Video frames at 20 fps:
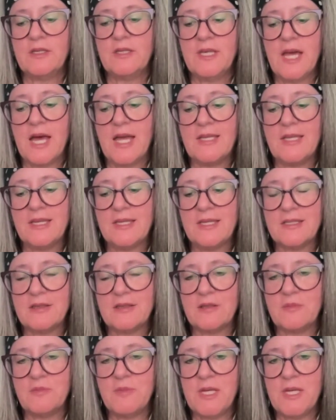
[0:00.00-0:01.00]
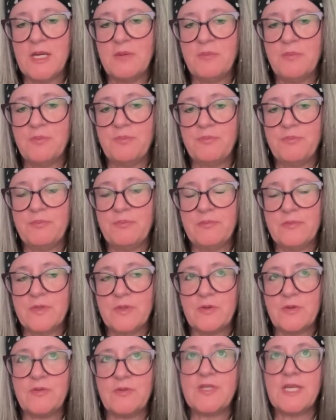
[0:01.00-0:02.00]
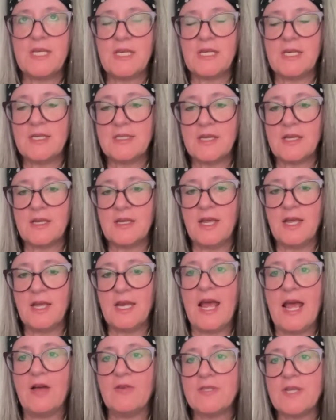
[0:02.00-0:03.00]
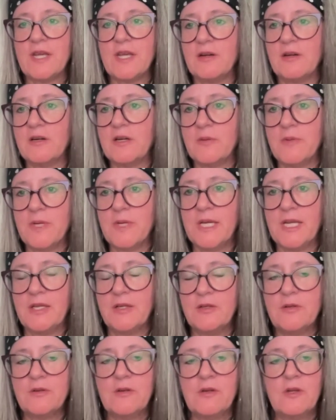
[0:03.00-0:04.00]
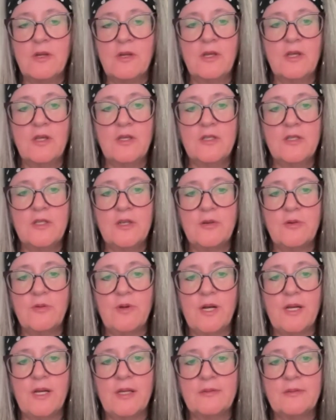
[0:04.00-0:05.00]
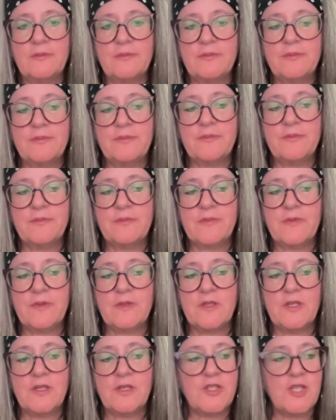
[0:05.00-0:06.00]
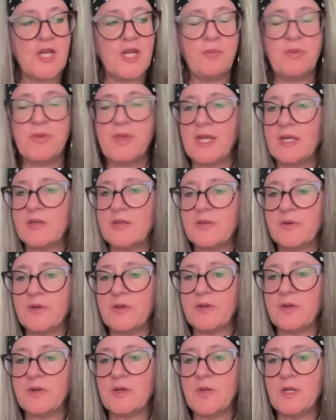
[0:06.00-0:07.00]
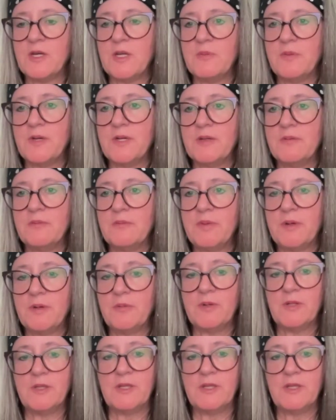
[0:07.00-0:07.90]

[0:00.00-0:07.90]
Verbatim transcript: not necessarily be sort of seen as a, an outsider coming in to uh, to shape things for the community, but but